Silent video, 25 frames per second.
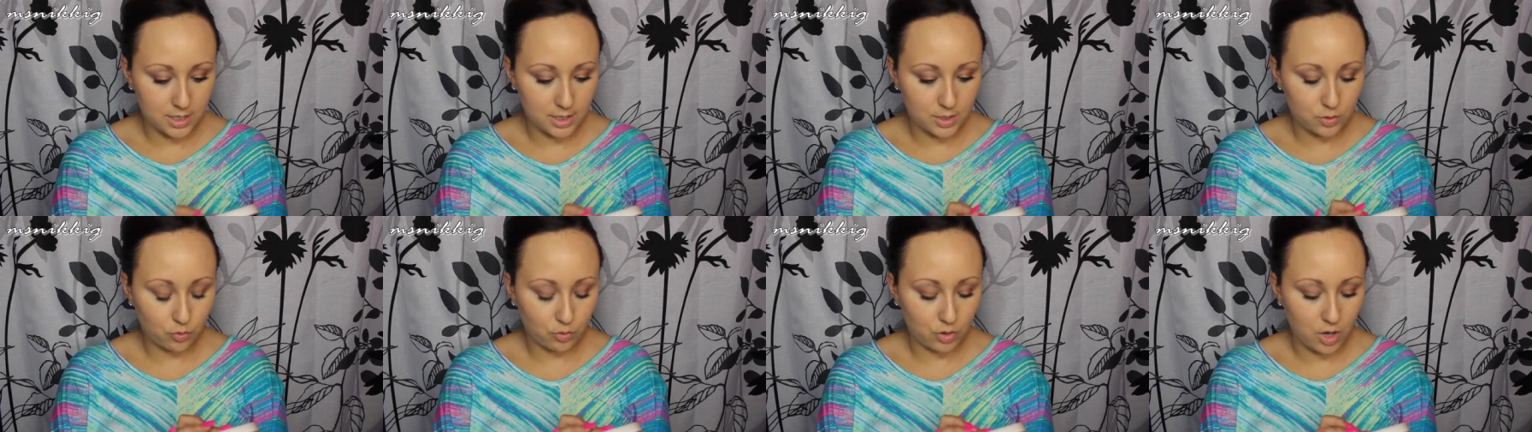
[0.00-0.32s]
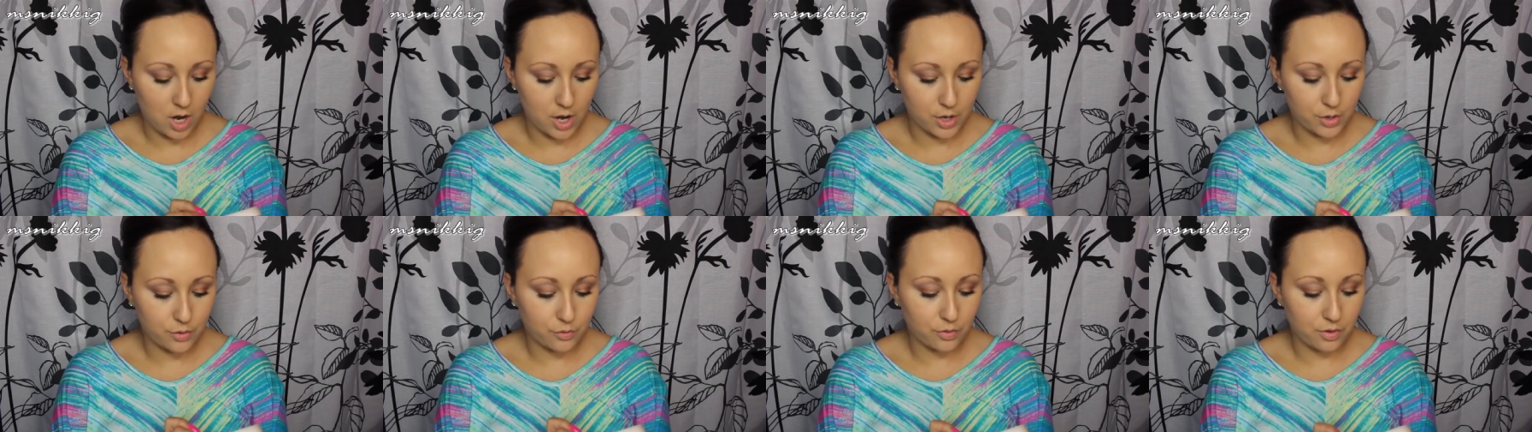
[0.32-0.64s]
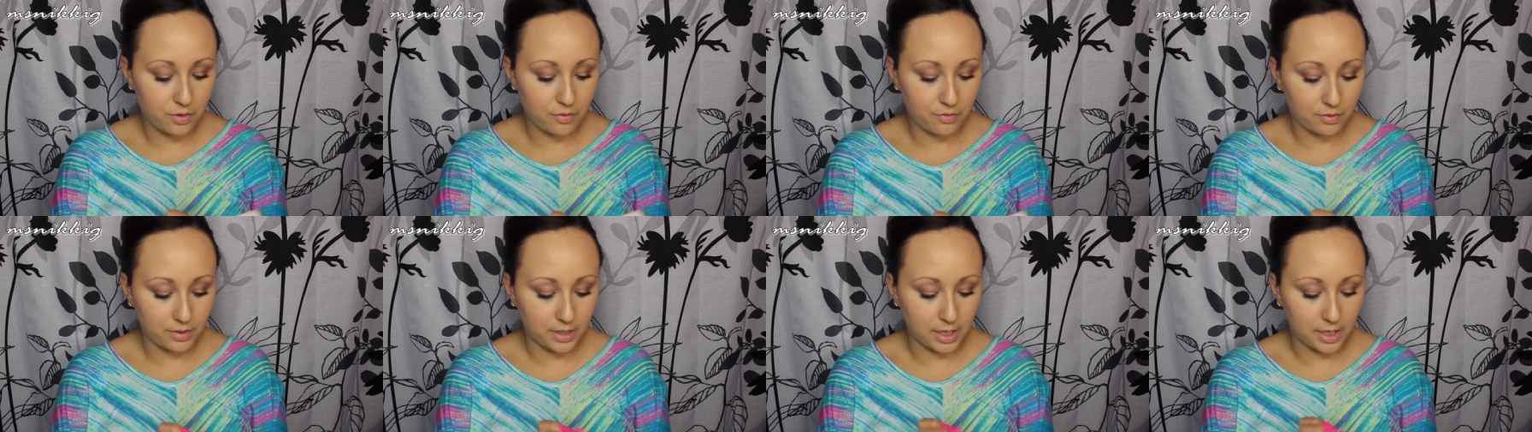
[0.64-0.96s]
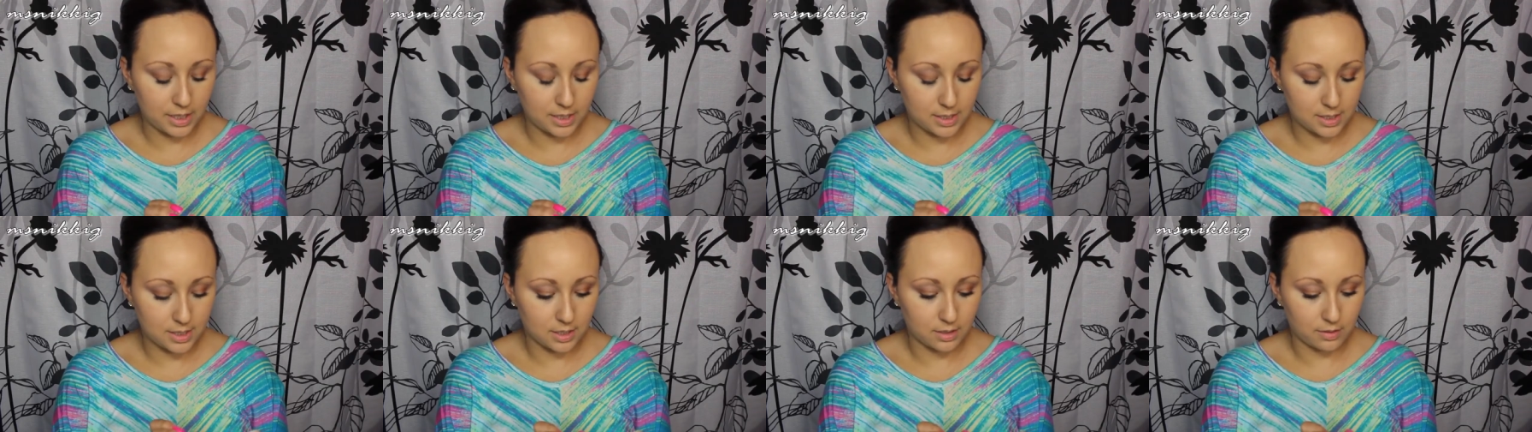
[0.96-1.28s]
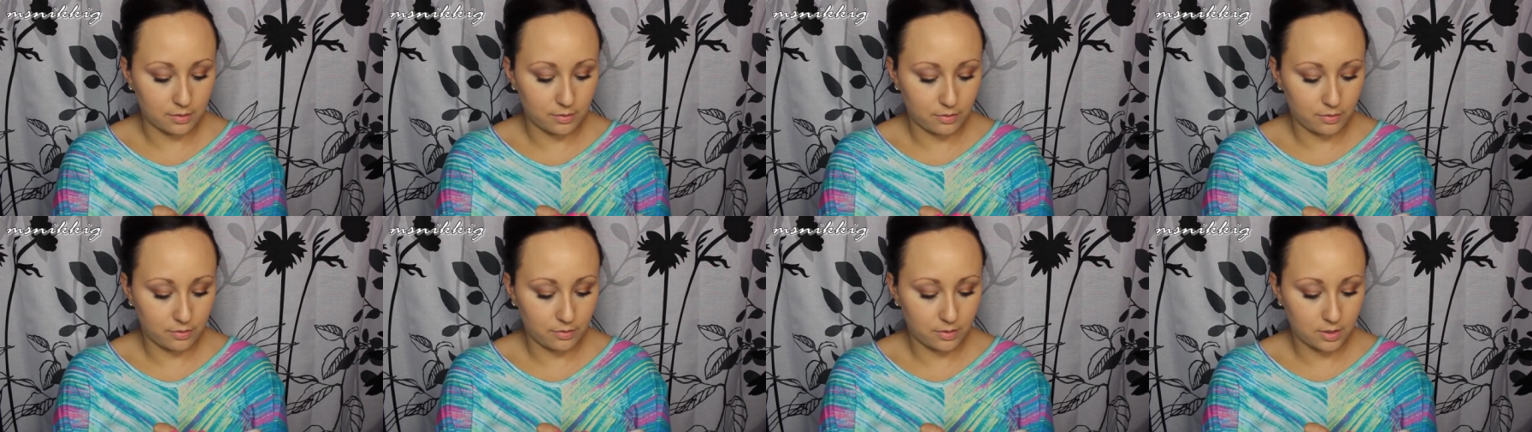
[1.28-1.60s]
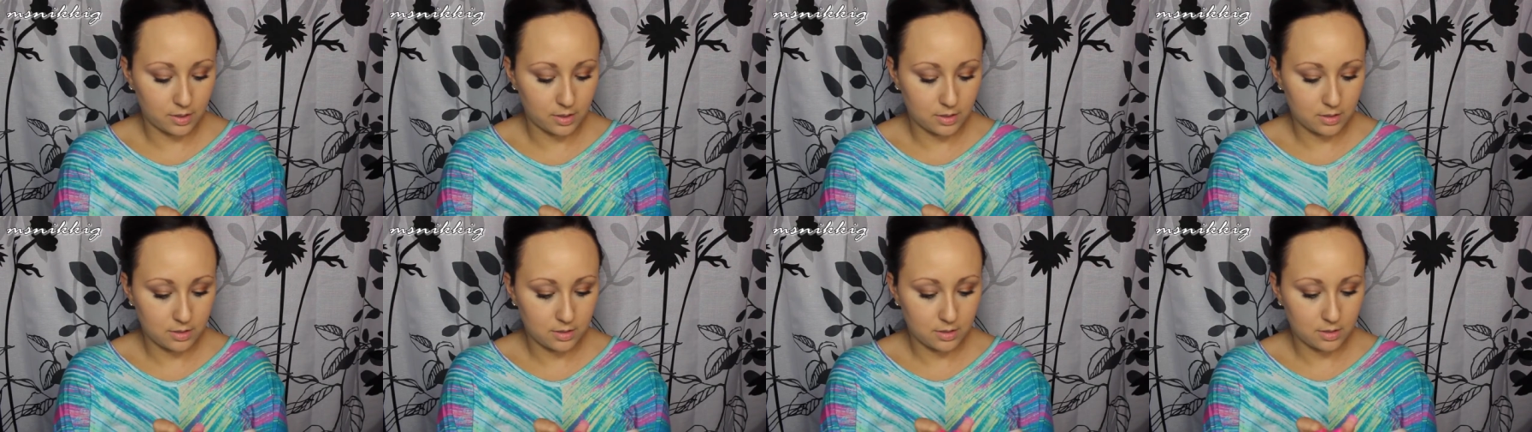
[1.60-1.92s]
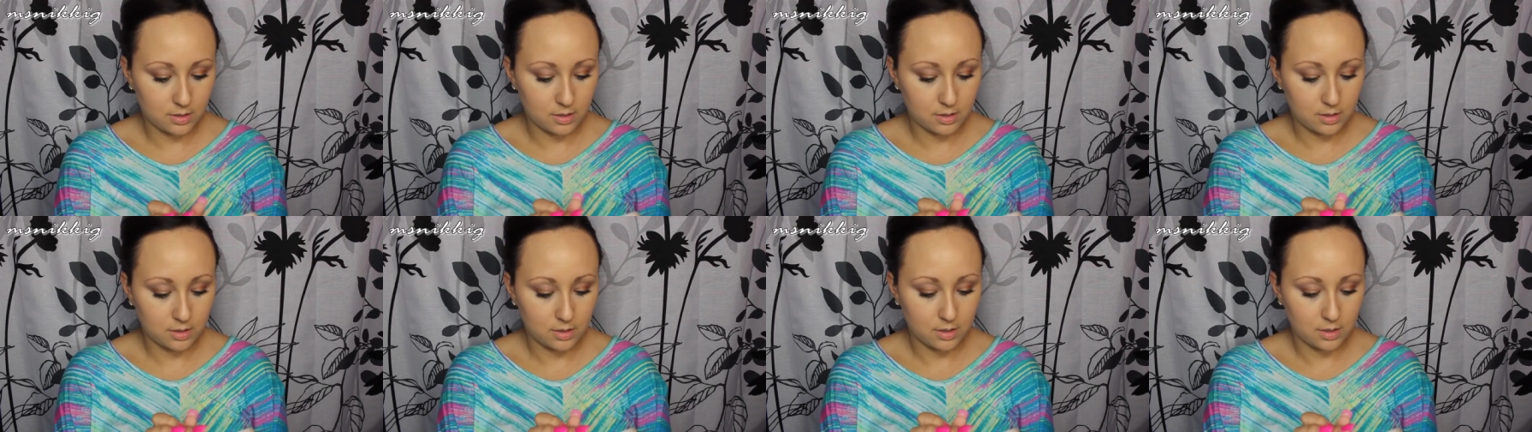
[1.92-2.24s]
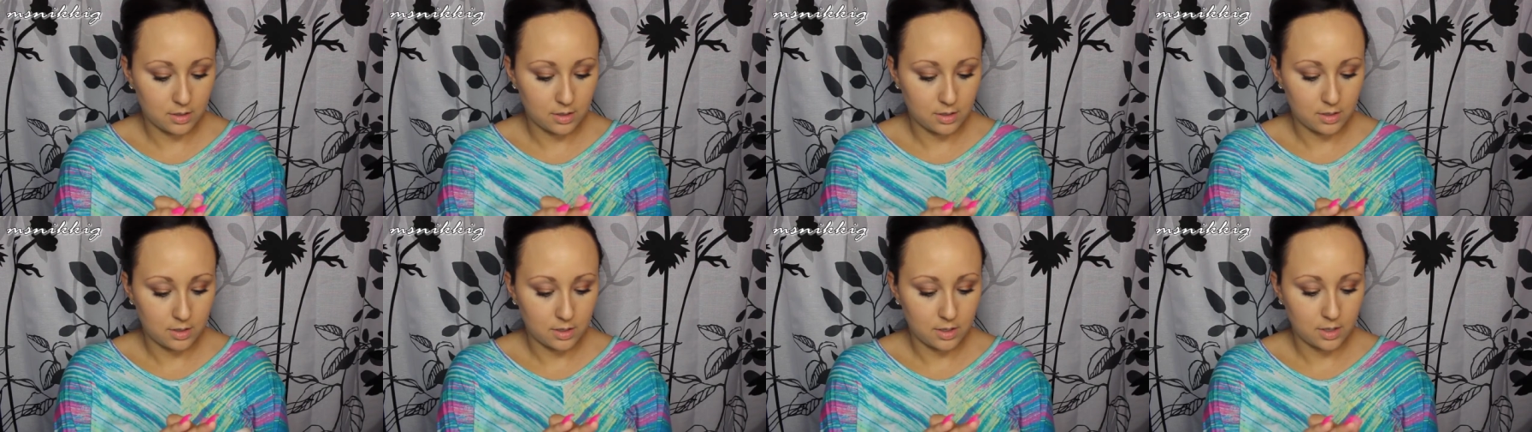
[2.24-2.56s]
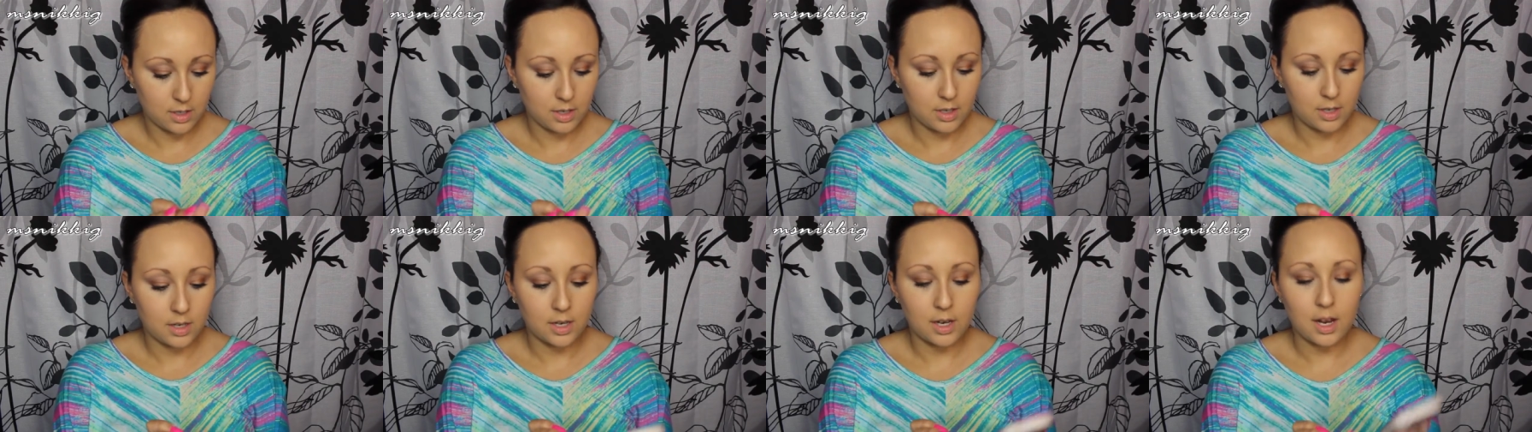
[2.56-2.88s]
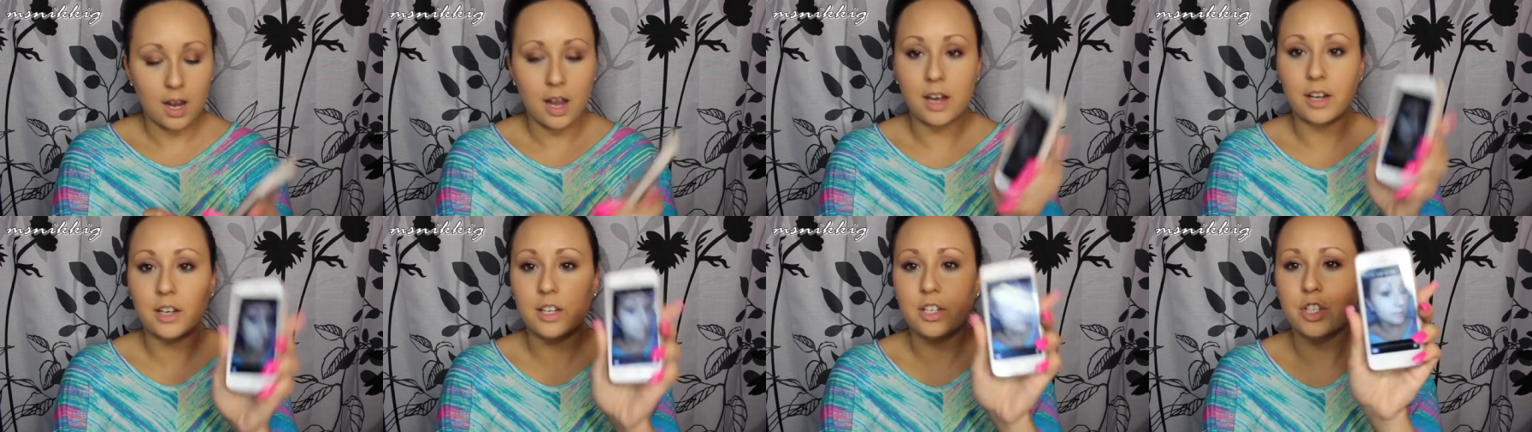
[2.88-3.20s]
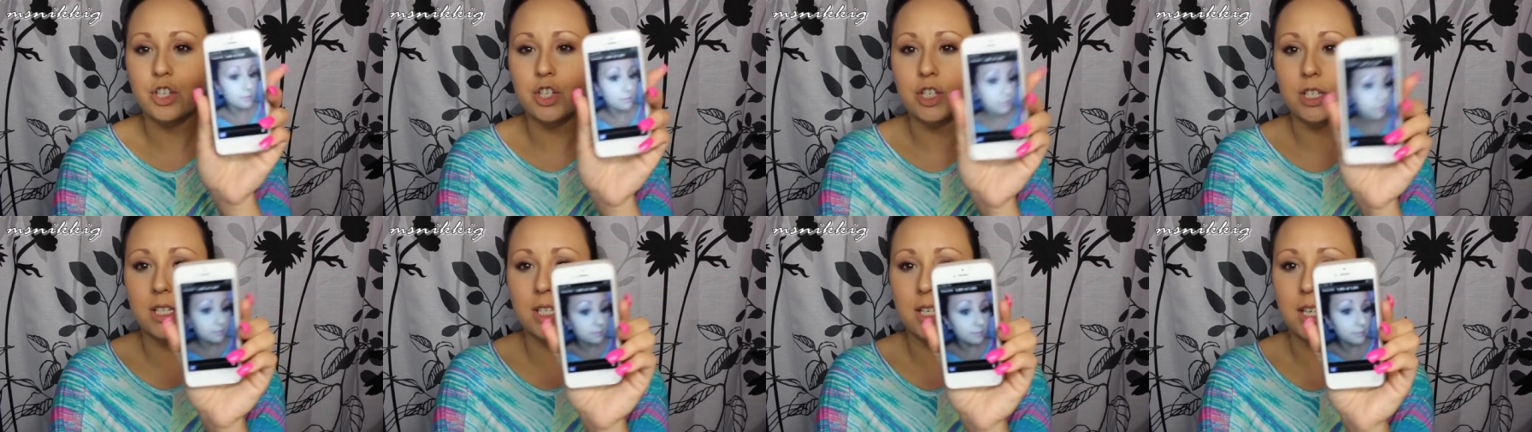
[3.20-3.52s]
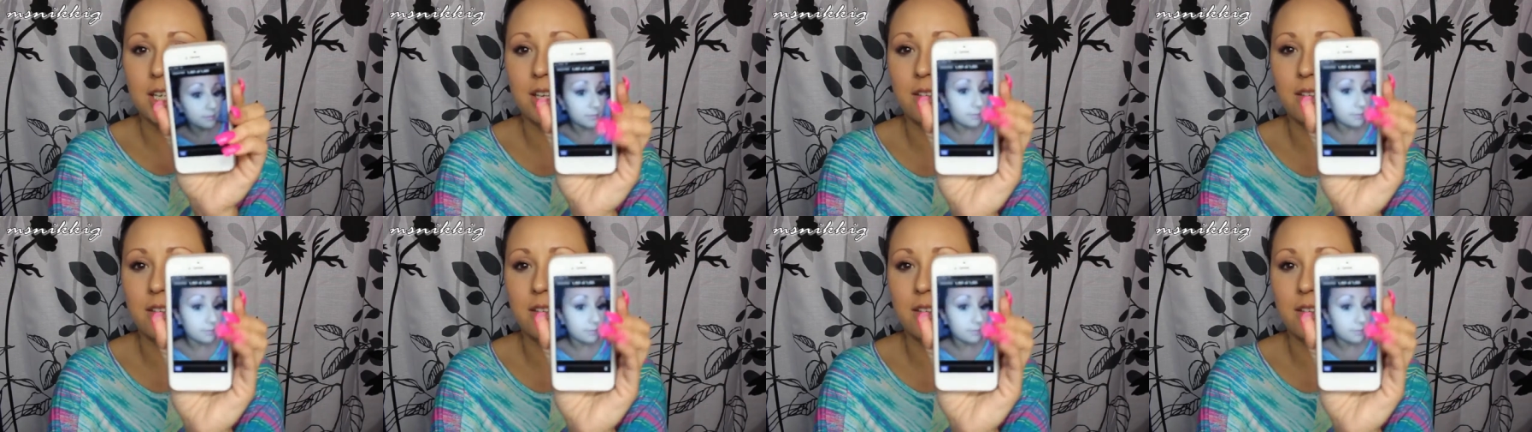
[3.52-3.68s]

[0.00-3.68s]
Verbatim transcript: it's kind of reflective, kind of just